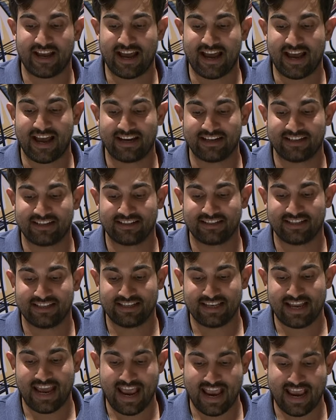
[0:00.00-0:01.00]
And
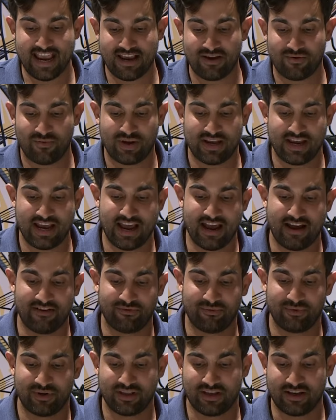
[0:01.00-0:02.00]
today we
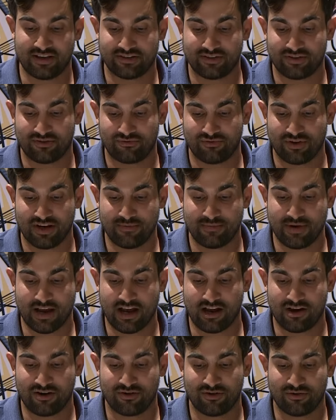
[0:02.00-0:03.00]
have with us Reem
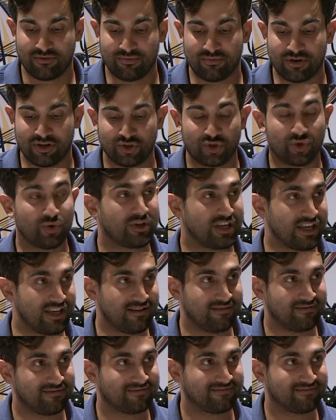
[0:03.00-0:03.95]
Al Marzouqi.